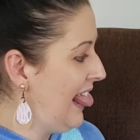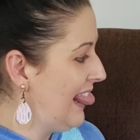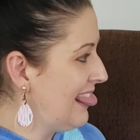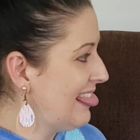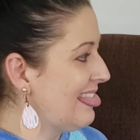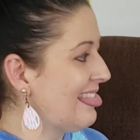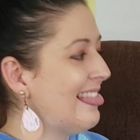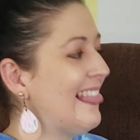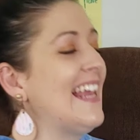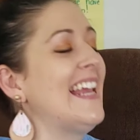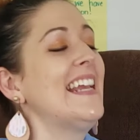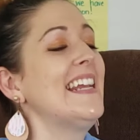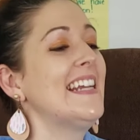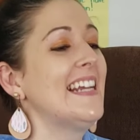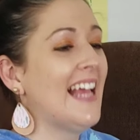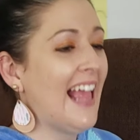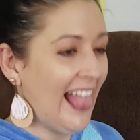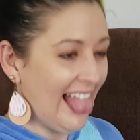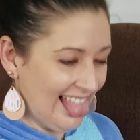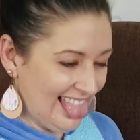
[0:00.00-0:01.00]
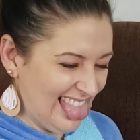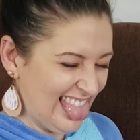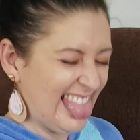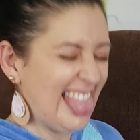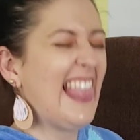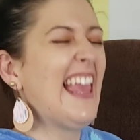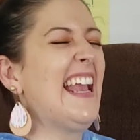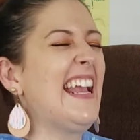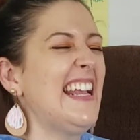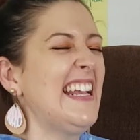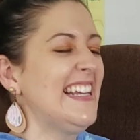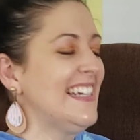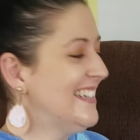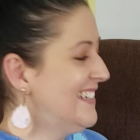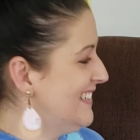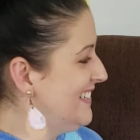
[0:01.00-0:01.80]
Lick, lick.